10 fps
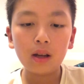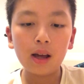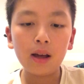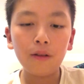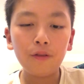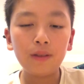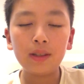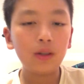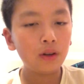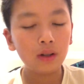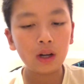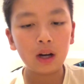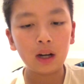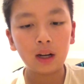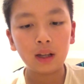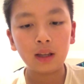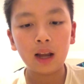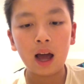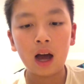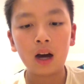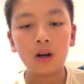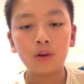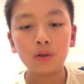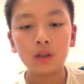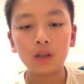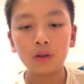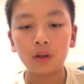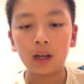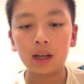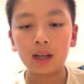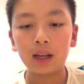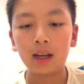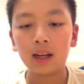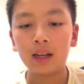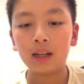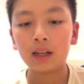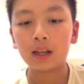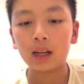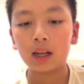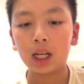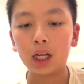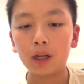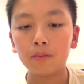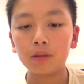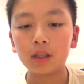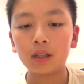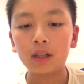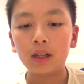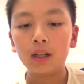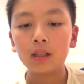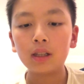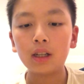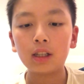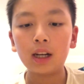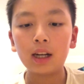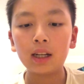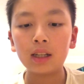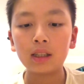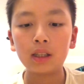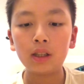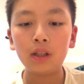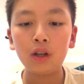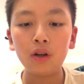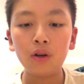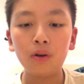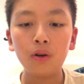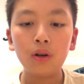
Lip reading: If you're not allowed to like get any games, such as you